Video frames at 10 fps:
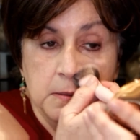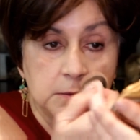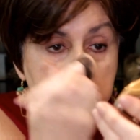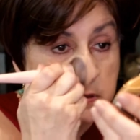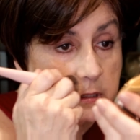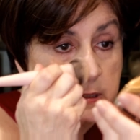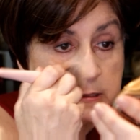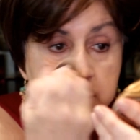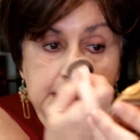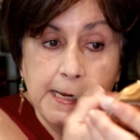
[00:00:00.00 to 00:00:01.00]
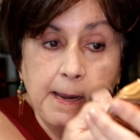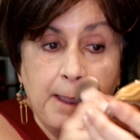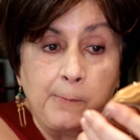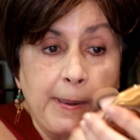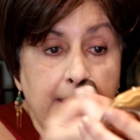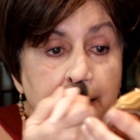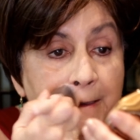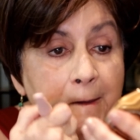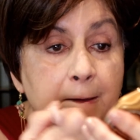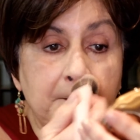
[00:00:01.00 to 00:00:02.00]
So as you can see, I mean,
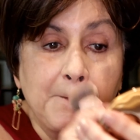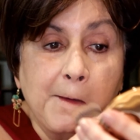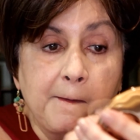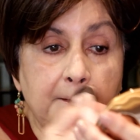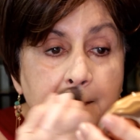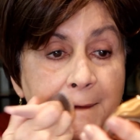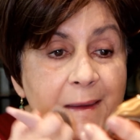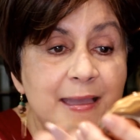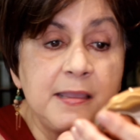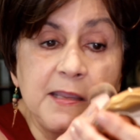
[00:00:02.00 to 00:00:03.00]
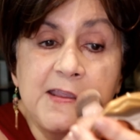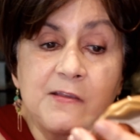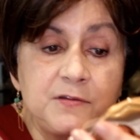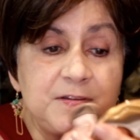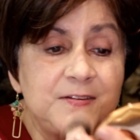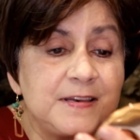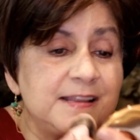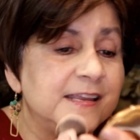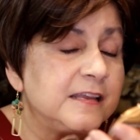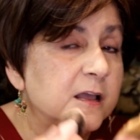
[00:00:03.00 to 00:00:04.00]
it gives you
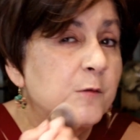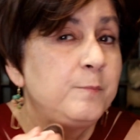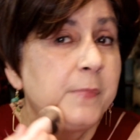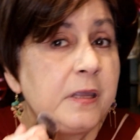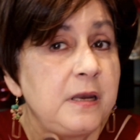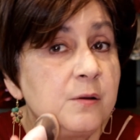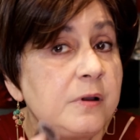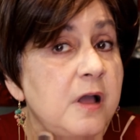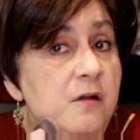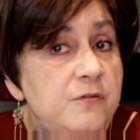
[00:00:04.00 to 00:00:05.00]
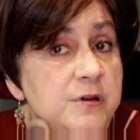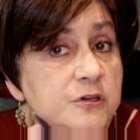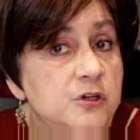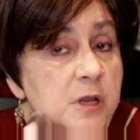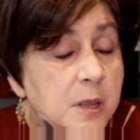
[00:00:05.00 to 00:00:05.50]
like a medium coverage,